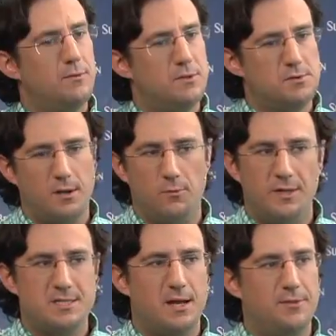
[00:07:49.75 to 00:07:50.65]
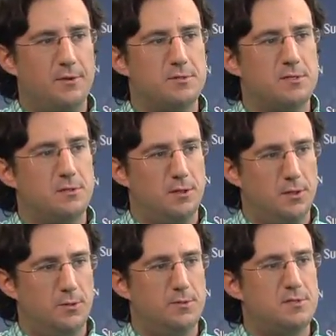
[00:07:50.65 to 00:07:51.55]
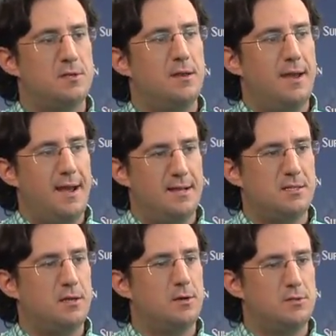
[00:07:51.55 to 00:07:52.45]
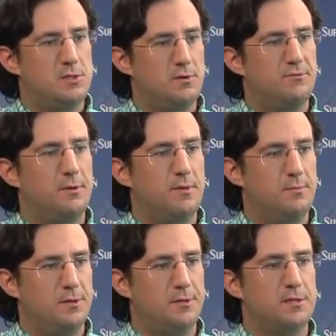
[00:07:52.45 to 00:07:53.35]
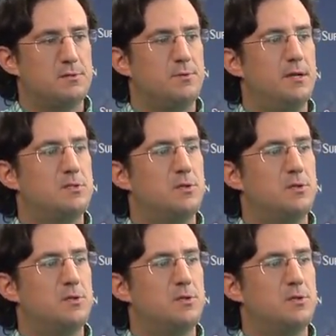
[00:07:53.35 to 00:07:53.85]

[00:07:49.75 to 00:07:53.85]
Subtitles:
we track what's on those loads as they go to and from the buildings, right?